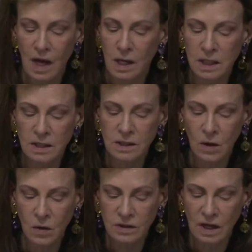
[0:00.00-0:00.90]
She
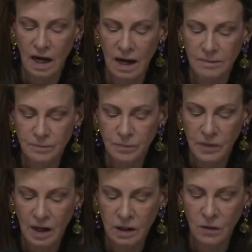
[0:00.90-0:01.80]
told um,
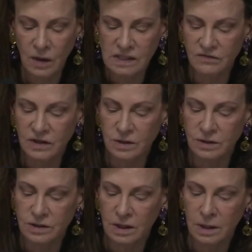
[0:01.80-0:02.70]
U S officials